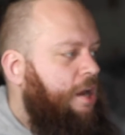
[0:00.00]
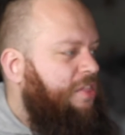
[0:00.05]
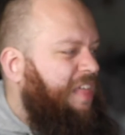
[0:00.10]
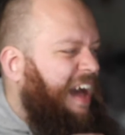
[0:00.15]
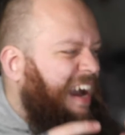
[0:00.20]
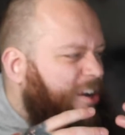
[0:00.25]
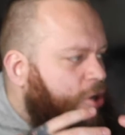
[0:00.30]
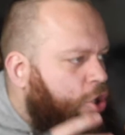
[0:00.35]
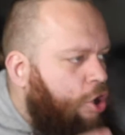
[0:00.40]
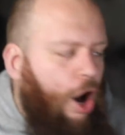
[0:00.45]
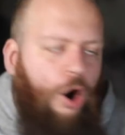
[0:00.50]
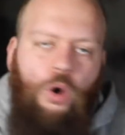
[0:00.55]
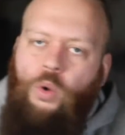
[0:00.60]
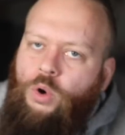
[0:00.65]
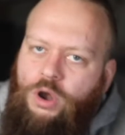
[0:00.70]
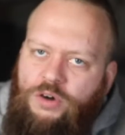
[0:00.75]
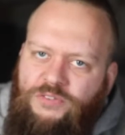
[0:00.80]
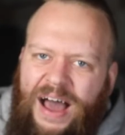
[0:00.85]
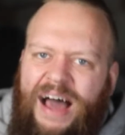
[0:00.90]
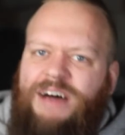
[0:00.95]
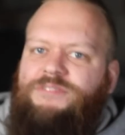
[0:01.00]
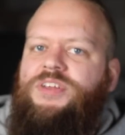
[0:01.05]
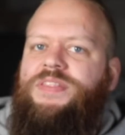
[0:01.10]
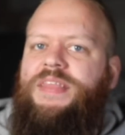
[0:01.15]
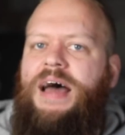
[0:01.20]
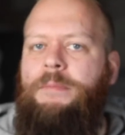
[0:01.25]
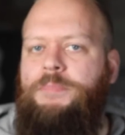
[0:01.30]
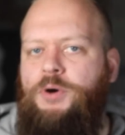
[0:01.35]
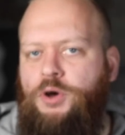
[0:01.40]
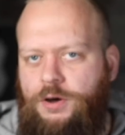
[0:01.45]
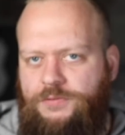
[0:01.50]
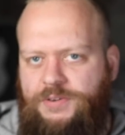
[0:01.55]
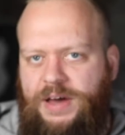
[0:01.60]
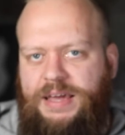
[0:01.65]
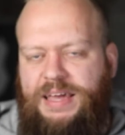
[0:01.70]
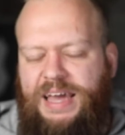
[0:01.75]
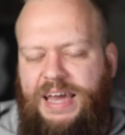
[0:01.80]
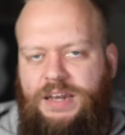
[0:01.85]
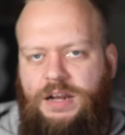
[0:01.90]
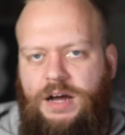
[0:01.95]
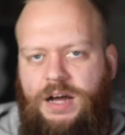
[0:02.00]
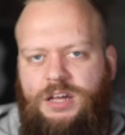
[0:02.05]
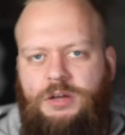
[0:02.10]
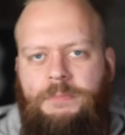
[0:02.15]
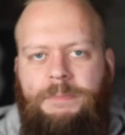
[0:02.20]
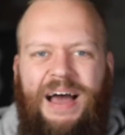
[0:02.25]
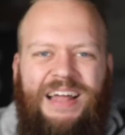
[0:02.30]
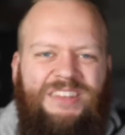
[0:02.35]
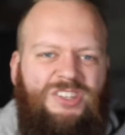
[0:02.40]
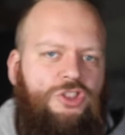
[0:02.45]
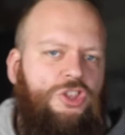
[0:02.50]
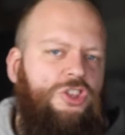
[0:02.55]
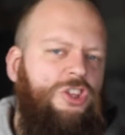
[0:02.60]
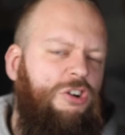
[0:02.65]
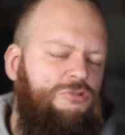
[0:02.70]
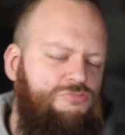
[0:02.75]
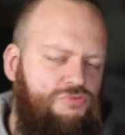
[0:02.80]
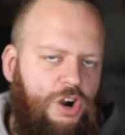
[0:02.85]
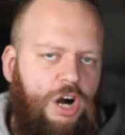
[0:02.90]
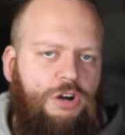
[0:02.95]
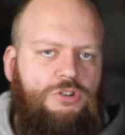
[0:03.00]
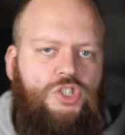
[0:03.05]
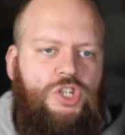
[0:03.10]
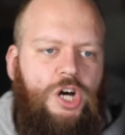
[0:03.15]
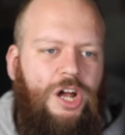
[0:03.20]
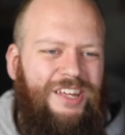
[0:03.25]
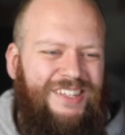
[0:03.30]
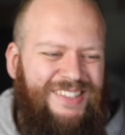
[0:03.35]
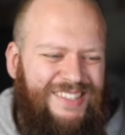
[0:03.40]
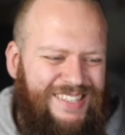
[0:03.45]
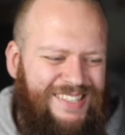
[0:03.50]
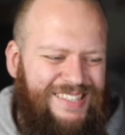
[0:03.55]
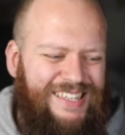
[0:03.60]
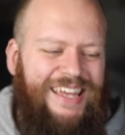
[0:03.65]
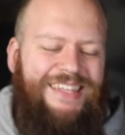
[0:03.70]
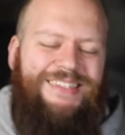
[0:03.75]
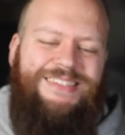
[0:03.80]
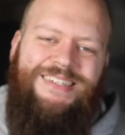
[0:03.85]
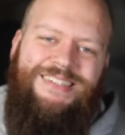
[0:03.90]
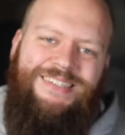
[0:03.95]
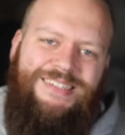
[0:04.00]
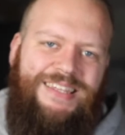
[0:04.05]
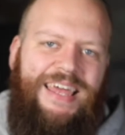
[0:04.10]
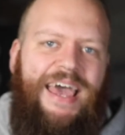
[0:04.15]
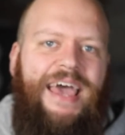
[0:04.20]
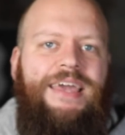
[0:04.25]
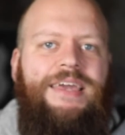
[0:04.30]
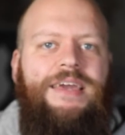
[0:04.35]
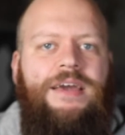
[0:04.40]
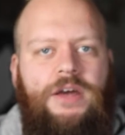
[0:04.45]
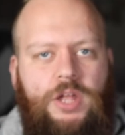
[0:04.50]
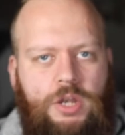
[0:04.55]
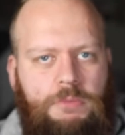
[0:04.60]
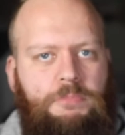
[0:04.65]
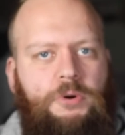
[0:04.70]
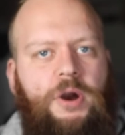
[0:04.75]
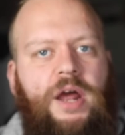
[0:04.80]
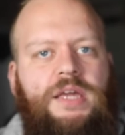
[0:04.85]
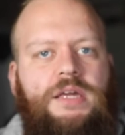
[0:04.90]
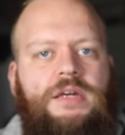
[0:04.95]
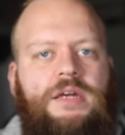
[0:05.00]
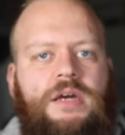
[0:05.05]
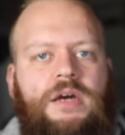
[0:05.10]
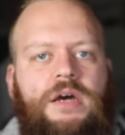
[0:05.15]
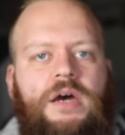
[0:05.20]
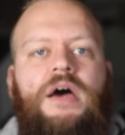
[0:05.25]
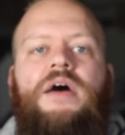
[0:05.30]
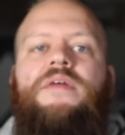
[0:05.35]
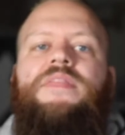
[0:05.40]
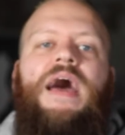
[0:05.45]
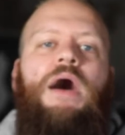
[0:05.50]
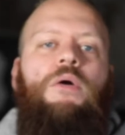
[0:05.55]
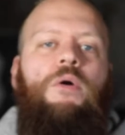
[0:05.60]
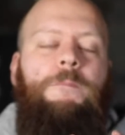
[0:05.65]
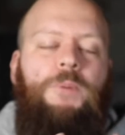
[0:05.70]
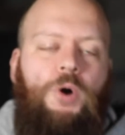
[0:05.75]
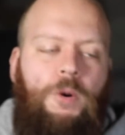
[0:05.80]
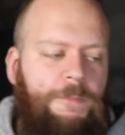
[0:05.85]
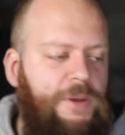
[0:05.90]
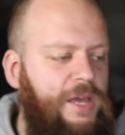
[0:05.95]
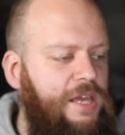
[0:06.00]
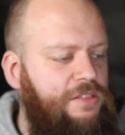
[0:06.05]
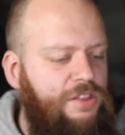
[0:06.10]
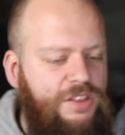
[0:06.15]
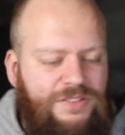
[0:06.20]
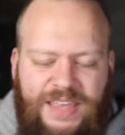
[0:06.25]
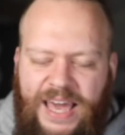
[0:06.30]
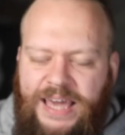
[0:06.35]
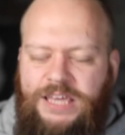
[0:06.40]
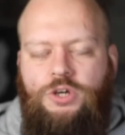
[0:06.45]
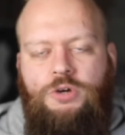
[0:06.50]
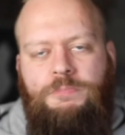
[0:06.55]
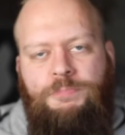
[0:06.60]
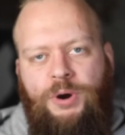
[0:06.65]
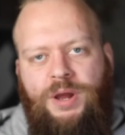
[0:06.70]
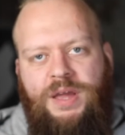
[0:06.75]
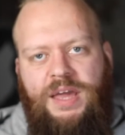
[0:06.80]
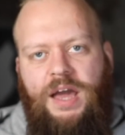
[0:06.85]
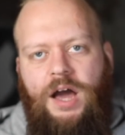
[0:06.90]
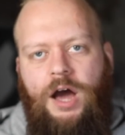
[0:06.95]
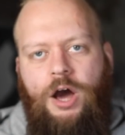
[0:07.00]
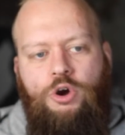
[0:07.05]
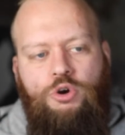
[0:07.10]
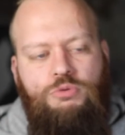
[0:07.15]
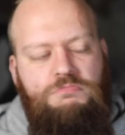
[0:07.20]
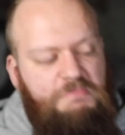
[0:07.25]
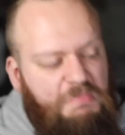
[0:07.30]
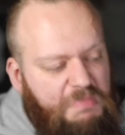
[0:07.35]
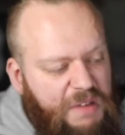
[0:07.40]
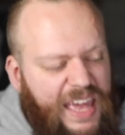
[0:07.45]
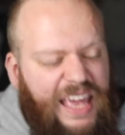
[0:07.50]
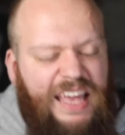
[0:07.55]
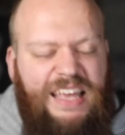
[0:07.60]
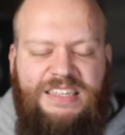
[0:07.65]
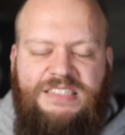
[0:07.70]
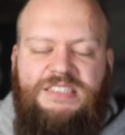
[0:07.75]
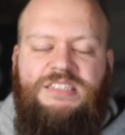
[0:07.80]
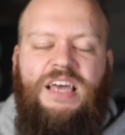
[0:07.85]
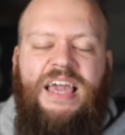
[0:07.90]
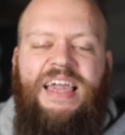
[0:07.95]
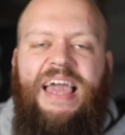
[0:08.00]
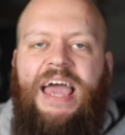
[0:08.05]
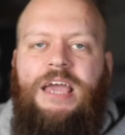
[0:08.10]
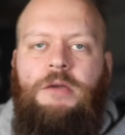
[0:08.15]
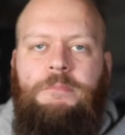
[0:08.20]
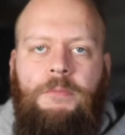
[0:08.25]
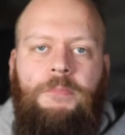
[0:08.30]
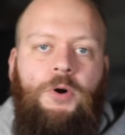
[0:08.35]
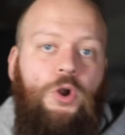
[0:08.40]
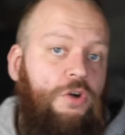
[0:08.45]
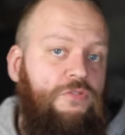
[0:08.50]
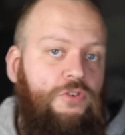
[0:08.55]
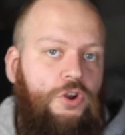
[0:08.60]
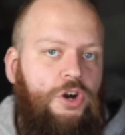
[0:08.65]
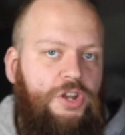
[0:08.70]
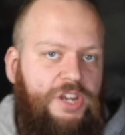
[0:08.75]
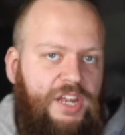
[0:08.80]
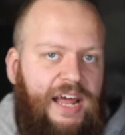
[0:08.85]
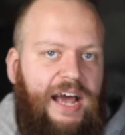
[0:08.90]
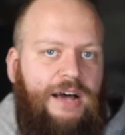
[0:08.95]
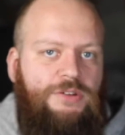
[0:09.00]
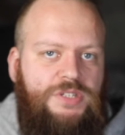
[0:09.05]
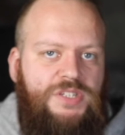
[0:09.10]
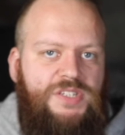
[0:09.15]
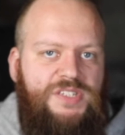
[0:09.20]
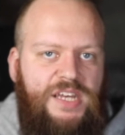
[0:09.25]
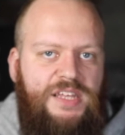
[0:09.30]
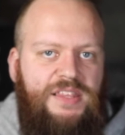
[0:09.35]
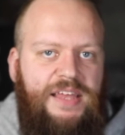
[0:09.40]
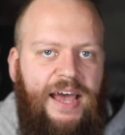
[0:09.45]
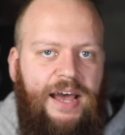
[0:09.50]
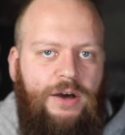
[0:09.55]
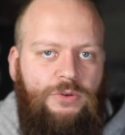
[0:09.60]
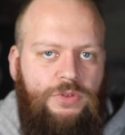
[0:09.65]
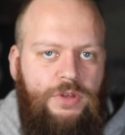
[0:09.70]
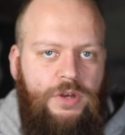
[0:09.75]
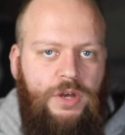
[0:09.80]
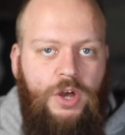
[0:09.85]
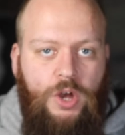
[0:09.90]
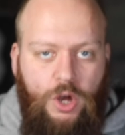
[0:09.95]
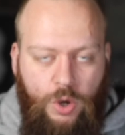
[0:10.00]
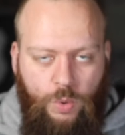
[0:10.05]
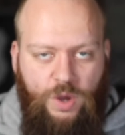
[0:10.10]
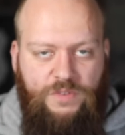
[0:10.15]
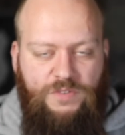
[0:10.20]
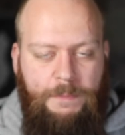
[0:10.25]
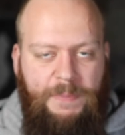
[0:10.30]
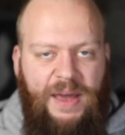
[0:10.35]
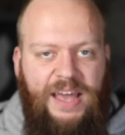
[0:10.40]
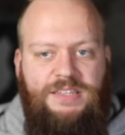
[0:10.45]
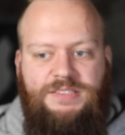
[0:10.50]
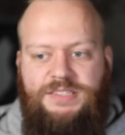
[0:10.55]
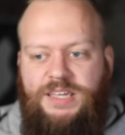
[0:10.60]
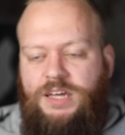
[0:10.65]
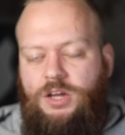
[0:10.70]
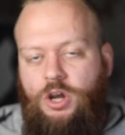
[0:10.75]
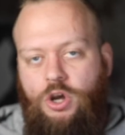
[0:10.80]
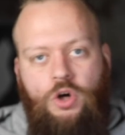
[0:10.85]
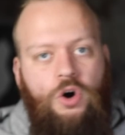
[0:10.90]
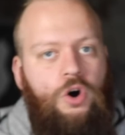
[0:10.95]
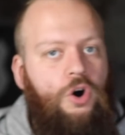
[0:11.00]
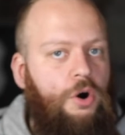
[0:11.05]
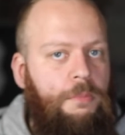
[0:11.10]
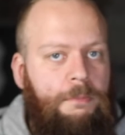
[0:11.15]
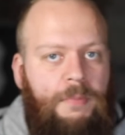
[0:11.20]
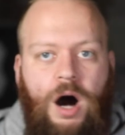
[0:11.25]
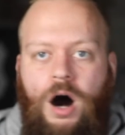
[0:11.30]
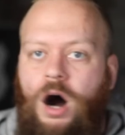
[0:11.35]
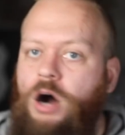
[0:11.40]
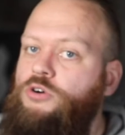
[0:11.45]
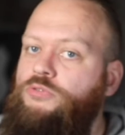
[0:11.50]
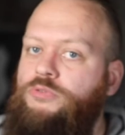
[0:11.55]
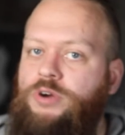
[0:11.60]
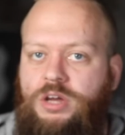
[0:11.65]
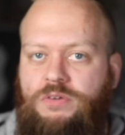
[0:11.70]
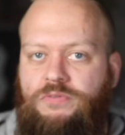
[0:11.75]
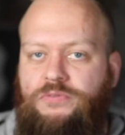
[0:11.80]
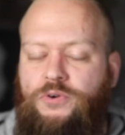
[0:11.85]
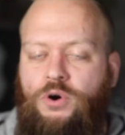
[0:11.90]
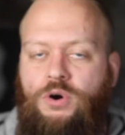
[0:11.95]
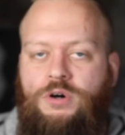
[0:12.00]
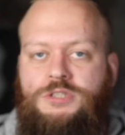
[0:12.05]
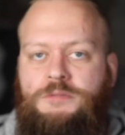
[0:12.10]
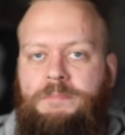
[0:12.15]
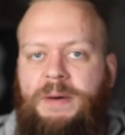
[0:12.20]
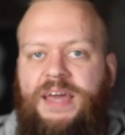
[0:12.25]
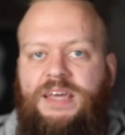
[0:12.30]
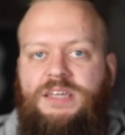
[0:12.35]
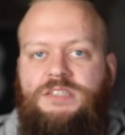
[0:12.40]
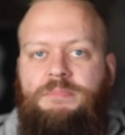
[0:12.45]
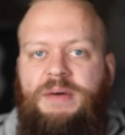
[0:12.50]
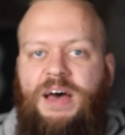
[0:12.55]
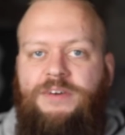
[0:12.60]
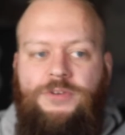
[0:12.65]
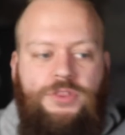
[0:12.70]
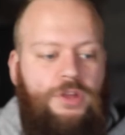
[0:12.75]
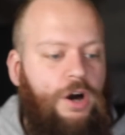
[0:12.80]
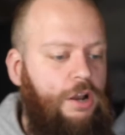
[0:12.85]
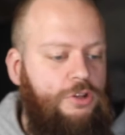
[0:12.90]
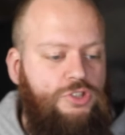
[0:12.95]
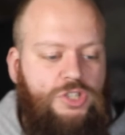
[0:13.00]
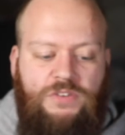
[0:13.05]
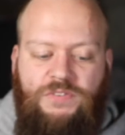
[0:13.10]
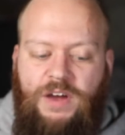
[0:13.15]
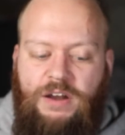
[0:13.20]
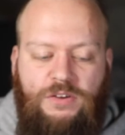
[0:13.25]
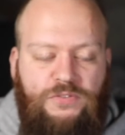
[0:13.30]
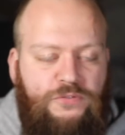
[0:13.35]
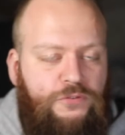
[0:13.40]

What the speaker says: that goal of having that perfect canine companion and a rock solid sit, stay and break. Now a puppy, the day you bring it home, is capable of learning how to sit down with a basic lure, mark, reinforce based methodology. Very